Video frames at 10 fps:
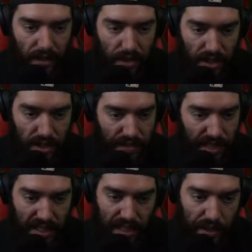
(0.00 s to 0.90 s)
just enough
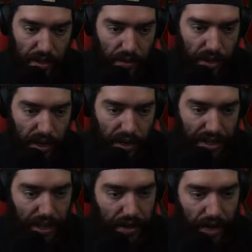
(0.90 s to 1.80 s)
dexterity to wear our
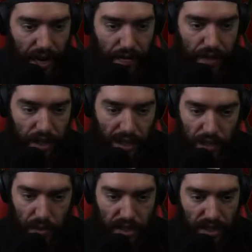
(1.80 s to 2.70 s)
gear. Everything
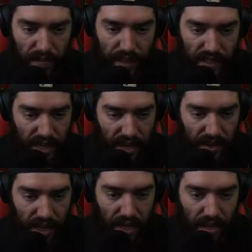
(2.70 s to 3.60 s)
else went into vitality.